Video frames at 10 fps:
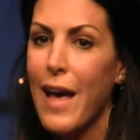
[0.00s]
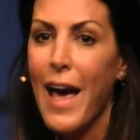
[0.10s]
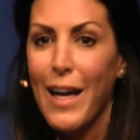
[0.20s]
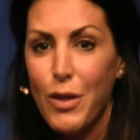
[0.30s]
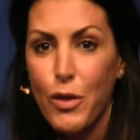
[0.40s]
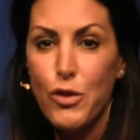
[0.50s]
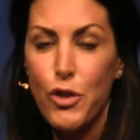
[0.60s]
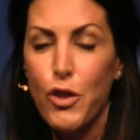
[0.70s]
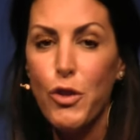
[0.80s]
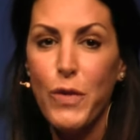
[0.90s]
And
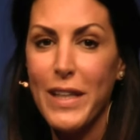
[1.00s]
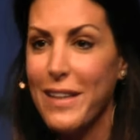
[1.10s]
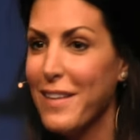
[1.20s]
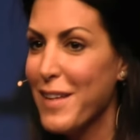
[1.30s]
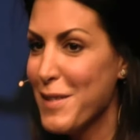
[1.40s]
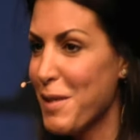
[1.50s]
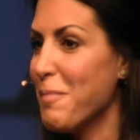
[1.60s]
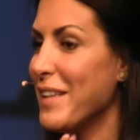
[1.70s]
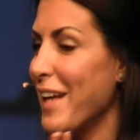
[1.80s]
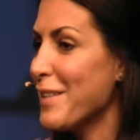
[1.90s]
continuing,
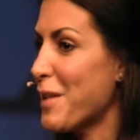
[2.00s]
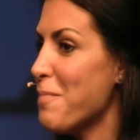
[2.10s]
somebody asked